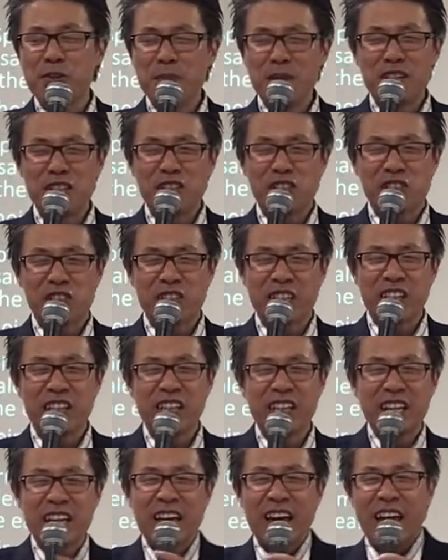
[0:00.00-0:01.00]

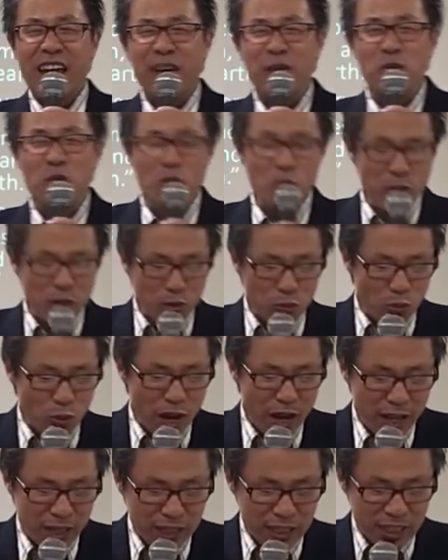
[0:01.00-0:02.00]
ministry and what we
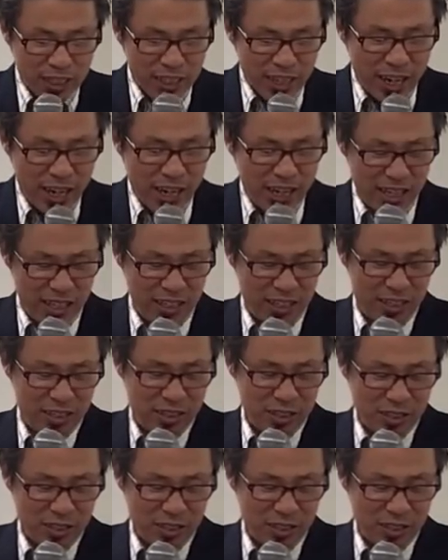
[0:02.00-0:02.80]
read today,